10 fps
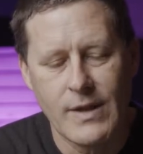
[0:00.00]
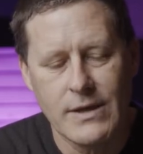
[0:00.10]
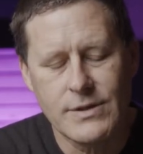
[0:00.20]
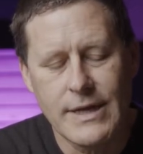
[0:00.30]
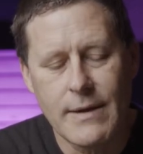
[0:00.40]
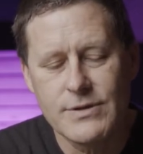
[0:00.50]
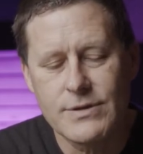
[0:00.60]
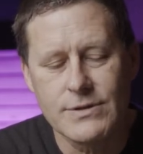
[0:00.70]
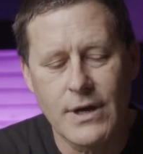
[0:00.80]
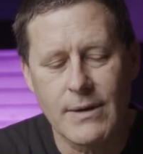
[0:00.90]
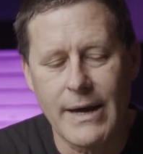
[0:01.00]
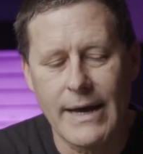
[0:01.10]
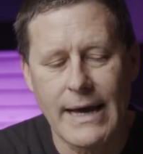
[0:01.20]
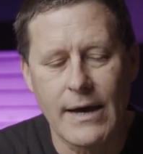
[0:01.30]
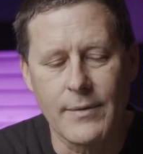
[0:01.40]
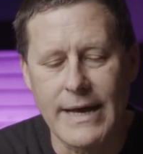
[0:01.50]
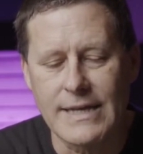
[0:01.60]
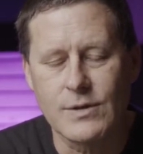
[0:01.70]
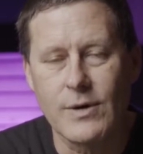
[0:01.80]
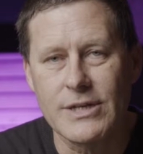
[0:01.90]
And today I'm just going to talk about how we
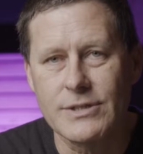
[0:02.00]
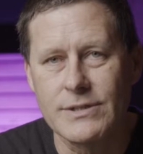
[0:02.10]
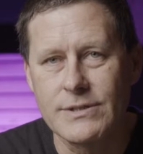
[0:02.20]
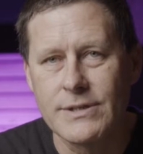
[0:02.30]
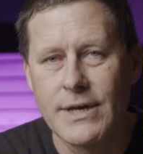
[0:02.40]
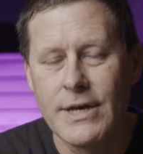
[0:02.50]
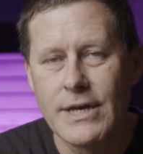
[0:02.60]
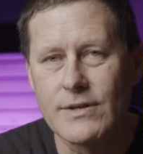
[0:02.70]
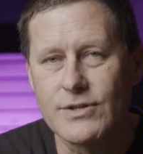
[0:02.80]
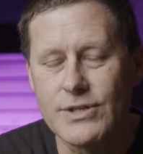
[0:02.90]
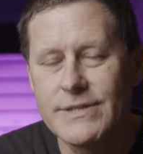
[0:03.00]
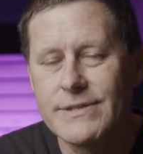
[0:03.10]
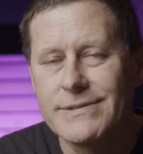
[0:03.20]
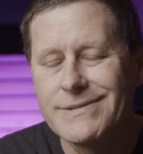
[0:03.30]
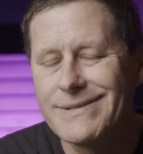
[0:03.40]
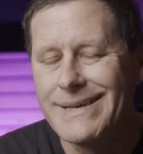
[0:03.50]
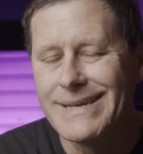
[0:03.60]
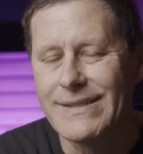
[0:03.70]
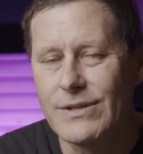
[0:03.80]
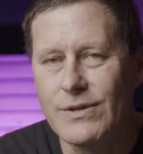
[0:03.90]
ask questions. Jesus
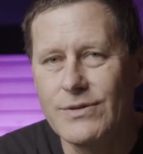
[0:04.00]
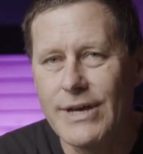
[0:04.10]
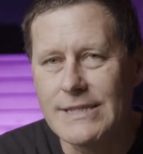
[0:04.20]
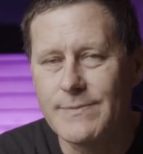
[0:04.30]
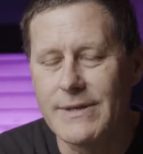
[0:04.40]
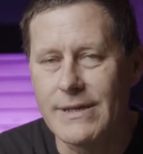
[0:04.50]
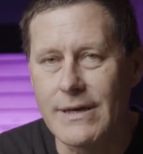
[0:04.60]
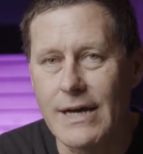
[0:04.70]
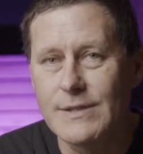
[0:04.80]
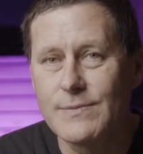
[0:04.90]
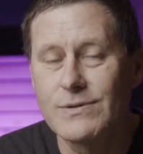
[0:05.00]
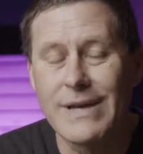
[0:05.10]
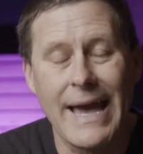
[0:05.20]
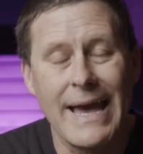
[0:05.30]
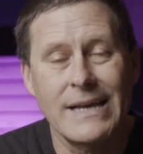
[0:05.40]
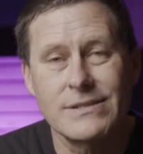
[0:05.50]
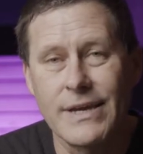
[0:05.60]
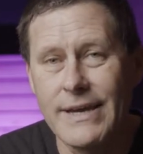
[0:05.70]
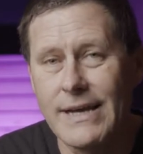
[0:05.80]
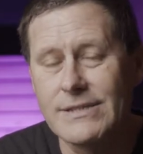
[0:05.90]
in the New Testament, in the Gospels,
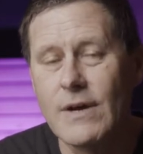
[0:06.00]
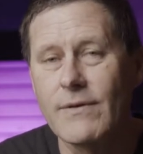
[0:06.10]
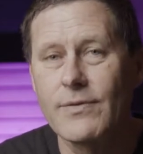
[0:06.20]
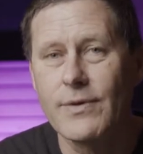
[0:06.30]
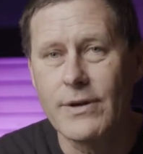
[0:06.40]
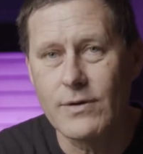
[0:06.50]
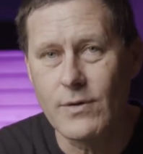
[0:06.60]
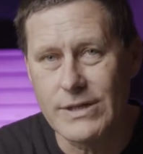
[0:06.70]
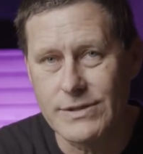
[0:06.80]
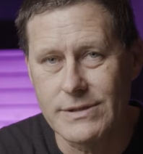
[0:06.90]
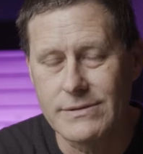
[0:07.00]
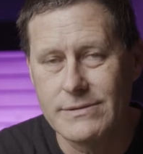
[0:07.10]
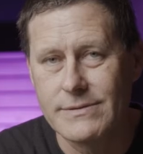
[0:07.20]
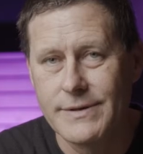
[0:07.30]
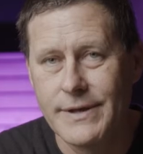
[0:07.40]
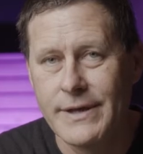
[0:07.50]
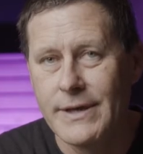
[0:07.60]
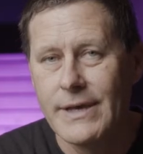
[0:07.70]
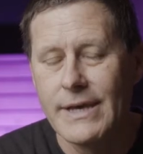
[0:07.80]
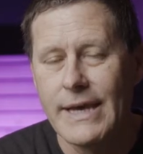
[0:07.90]
he asked over 300 questions.
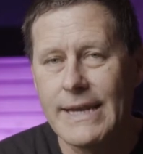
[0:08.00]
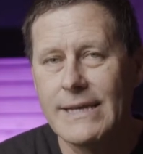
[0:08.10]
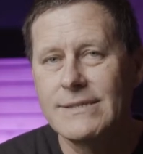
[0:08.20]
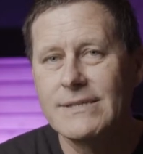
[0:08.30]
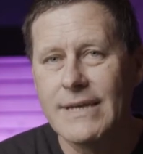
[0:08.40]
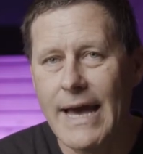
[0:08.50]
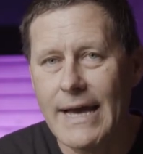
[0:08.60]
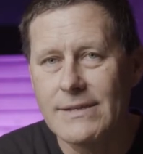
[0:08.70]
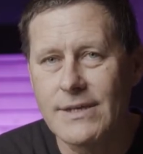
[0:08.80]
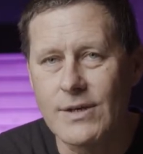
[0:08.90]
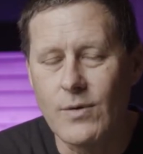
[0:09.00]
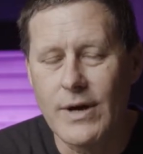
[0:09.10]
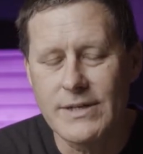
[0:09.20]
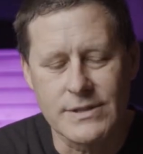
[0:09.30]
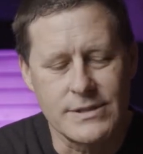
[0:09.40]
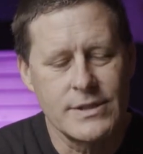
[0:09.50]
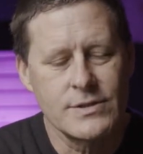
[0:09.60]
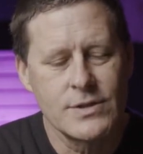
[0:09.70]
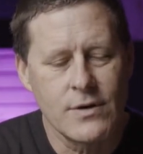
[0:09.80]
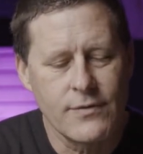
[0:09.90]
And as he's asking questions, his
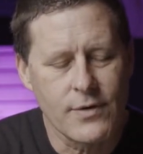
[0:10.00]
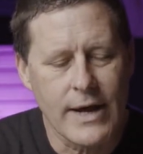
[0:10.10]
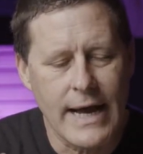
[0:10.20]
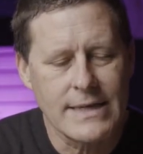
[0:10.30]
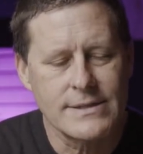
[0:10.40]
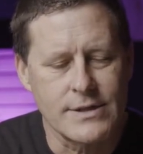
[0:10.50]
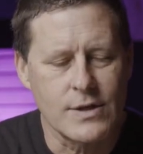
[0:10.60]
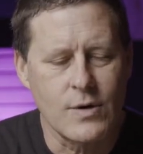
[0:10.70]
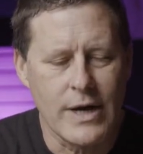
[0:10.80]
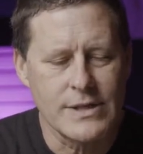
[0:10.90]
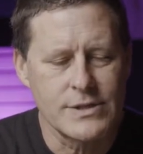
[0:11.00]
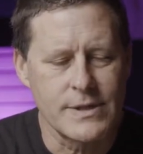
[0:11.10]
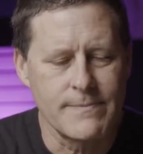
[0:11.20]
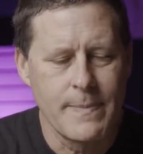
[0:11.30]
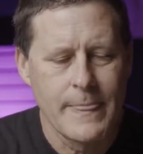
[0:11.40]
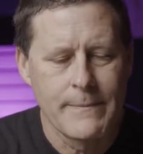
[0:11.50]
goal for asking a question